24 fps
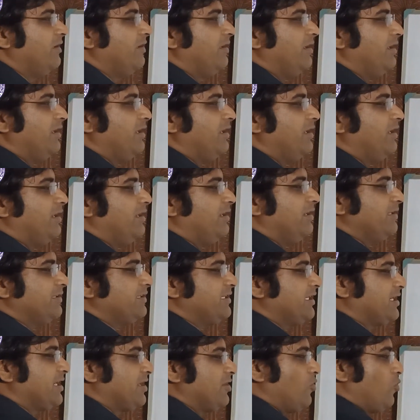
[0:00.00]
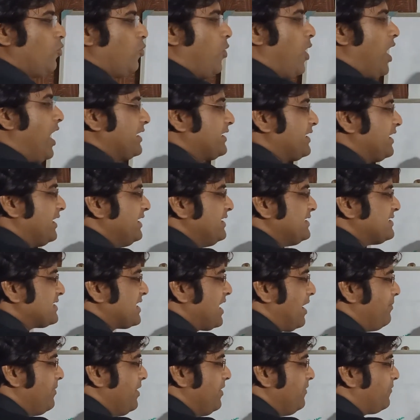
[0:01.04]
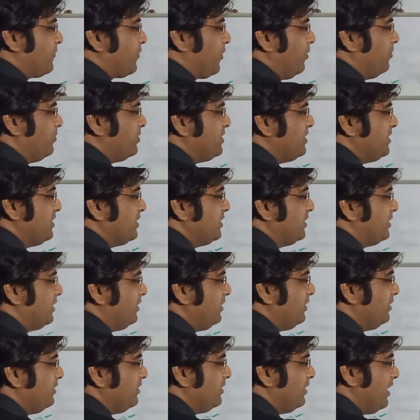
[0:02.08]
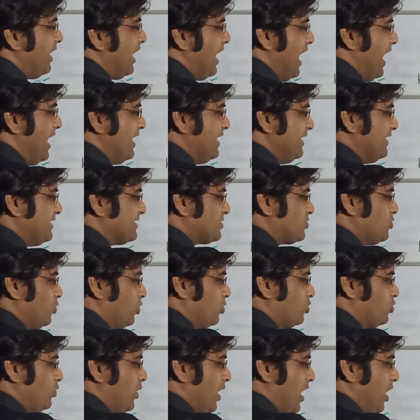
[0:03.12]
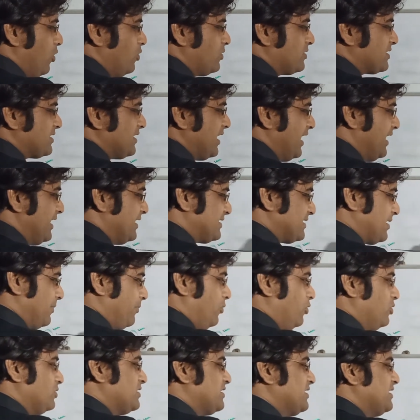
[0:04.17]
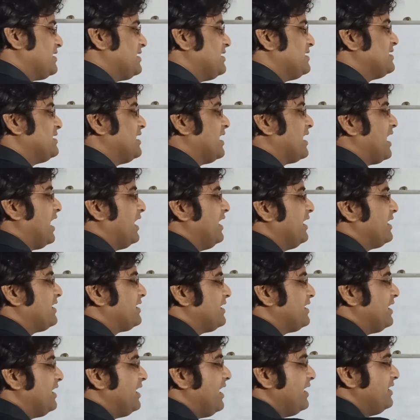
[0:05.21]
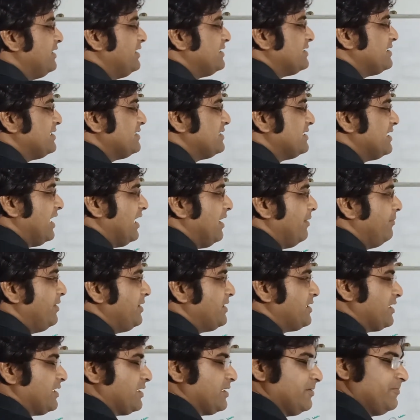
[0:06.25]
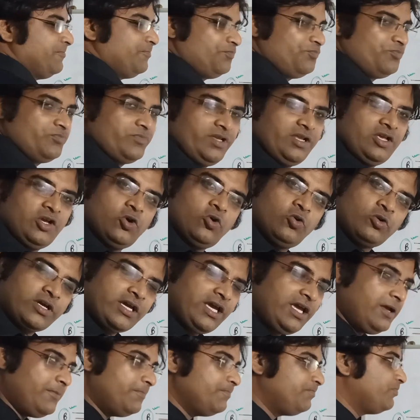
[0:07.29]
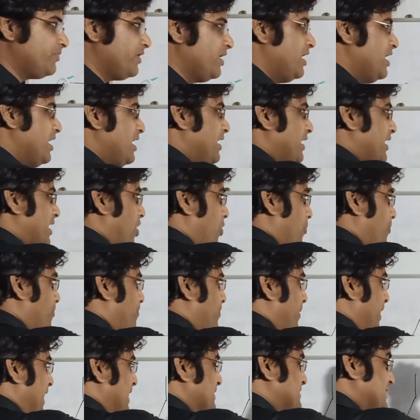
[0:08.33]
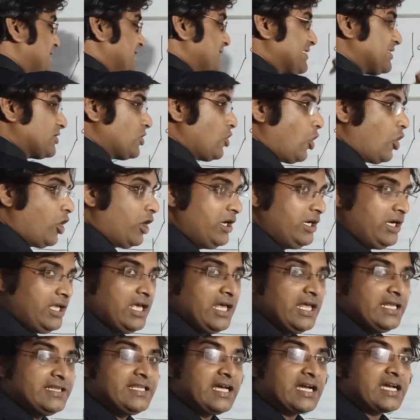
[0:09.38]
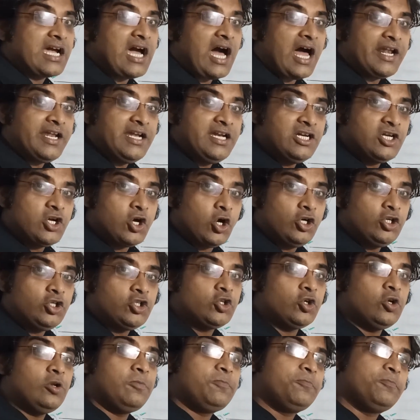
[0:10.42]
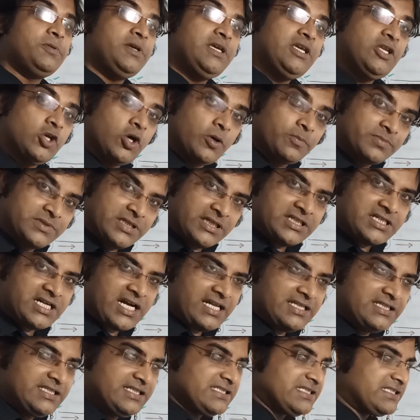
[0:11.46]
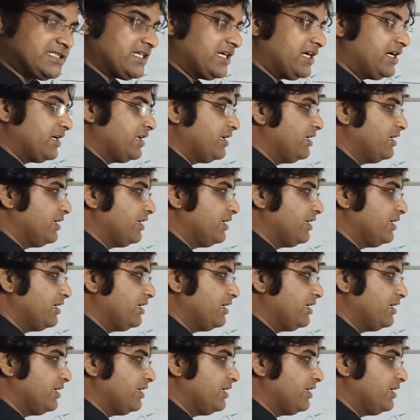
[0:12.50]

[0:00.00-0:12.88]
the water is coming from here and it's go to outside. Suppose this is the collector and this is the emitter. Okay, now base is called the current control pin of the transistor.